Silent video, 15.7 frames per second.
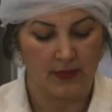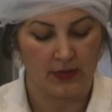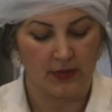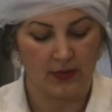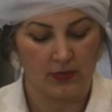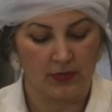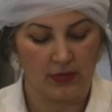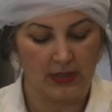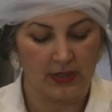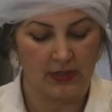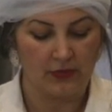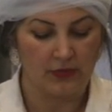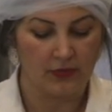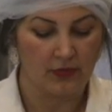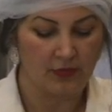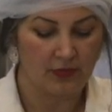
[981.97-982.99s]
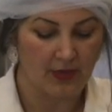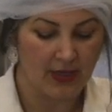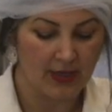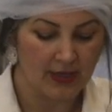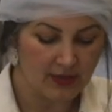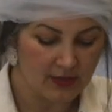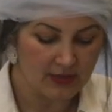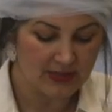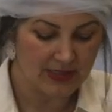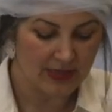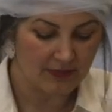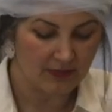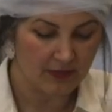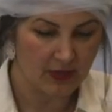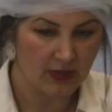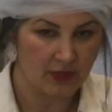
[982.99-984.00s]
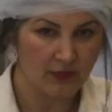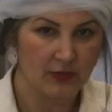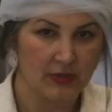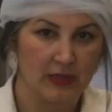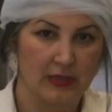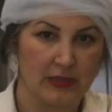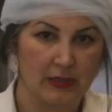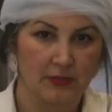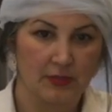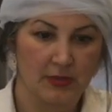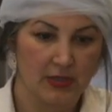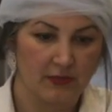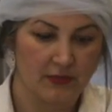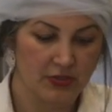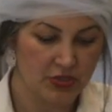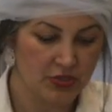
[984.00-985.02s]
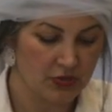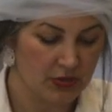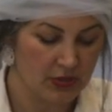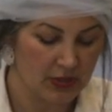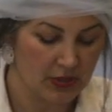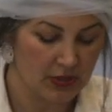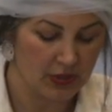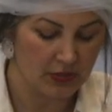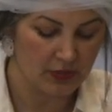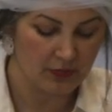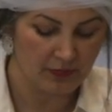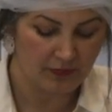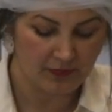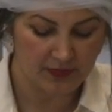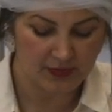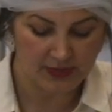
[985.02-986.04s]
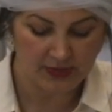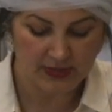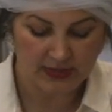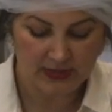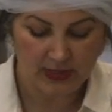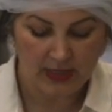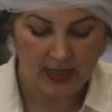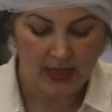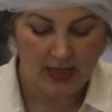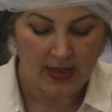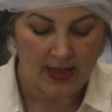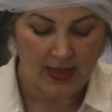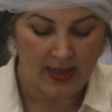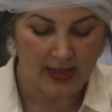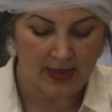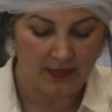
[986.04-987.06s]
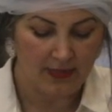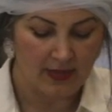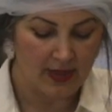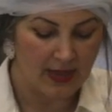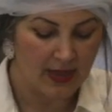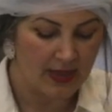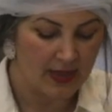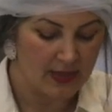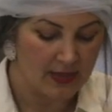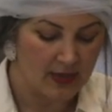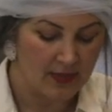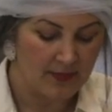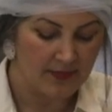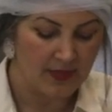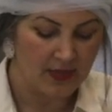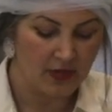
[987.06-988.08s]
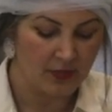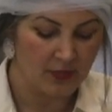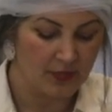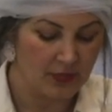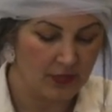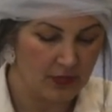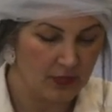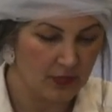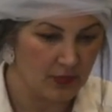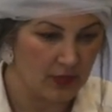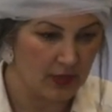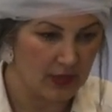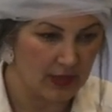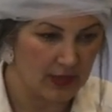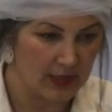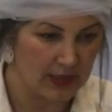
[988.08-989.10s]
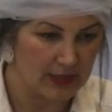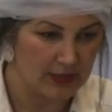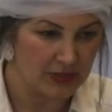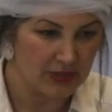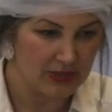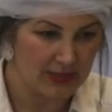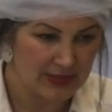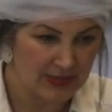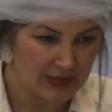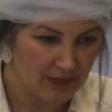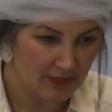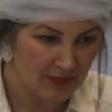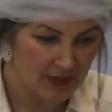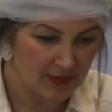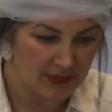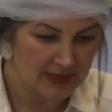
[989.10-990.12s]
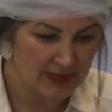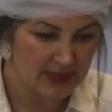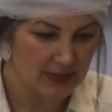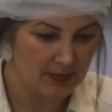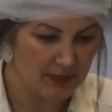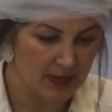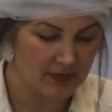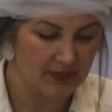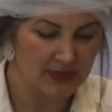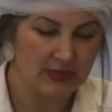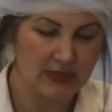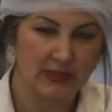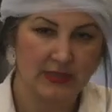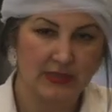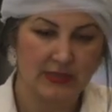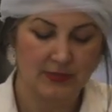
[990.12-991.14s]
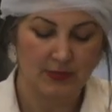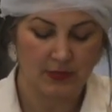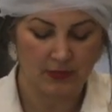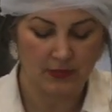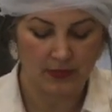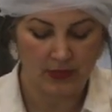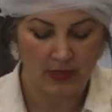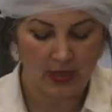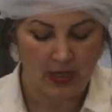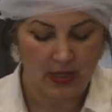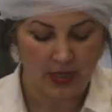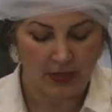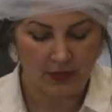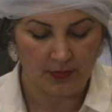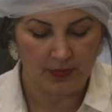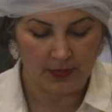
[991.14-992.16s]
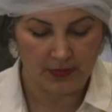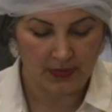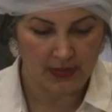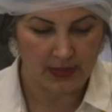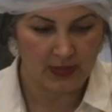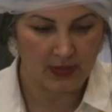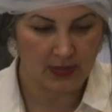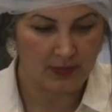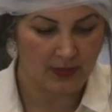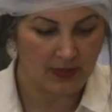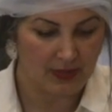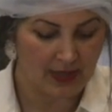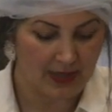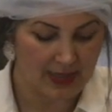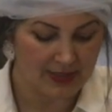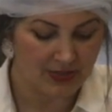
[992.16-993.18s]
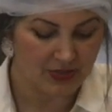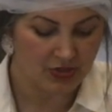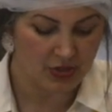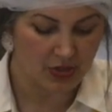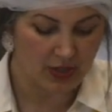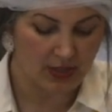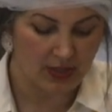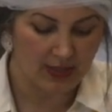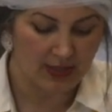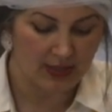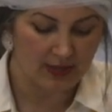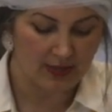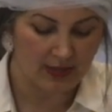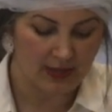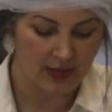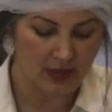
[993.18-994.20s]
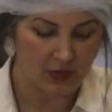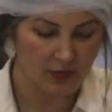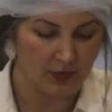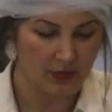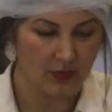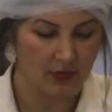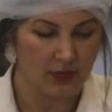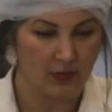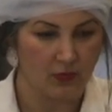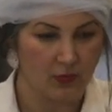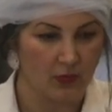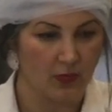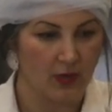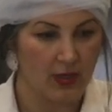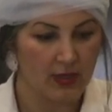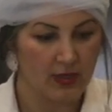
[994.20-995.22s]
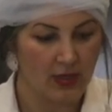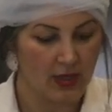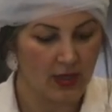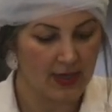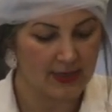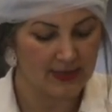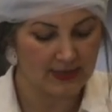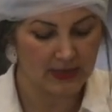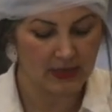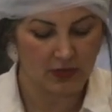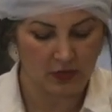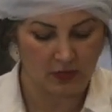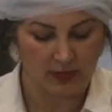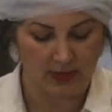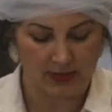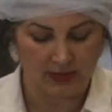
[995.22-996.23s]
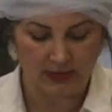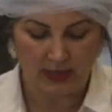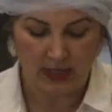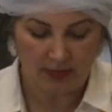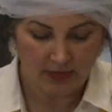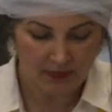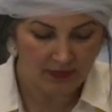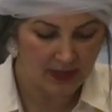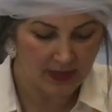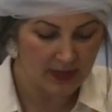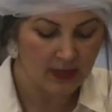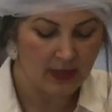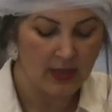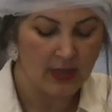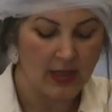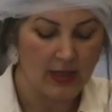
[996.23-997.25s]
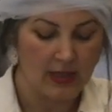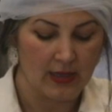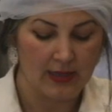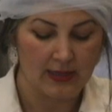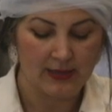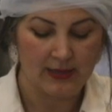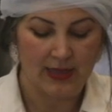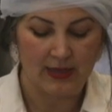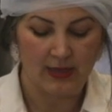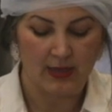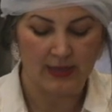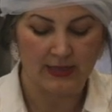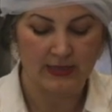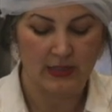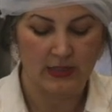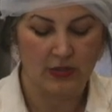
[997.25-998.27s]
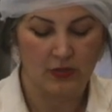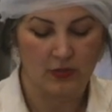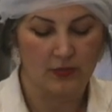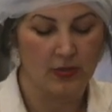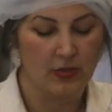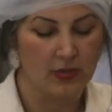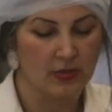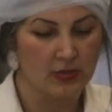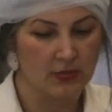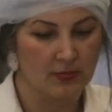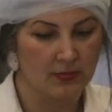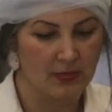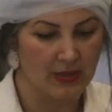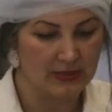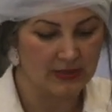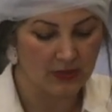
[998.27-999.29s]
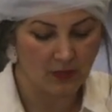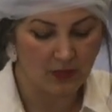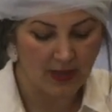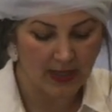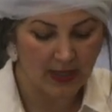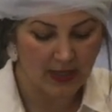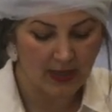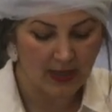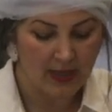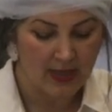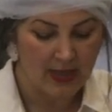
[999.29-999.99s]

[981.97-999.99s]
You need to grind the saffron with a little bit of a sugar cube first, and then you put like just the very tip of a teaspoon, you put it in a glass jar, and then you put 1 ice cube on top of it. Let that ice cube melt away.